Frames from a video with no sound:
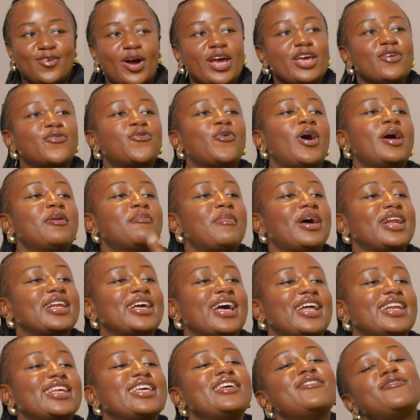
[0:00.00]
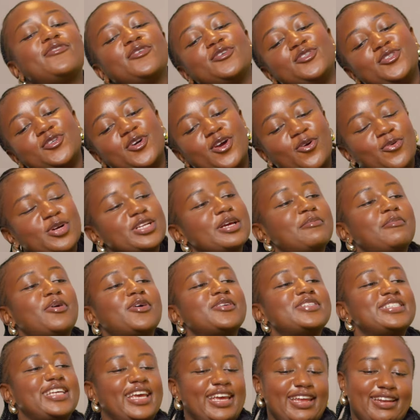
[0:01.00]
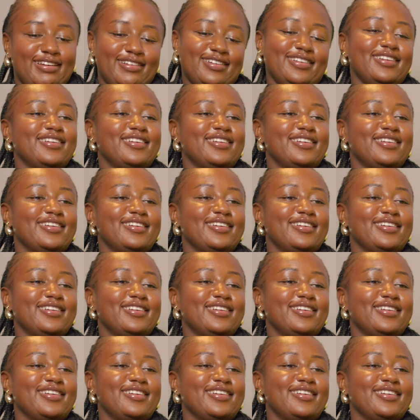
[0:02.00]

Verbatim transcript: If one man can give you joy, what about 10?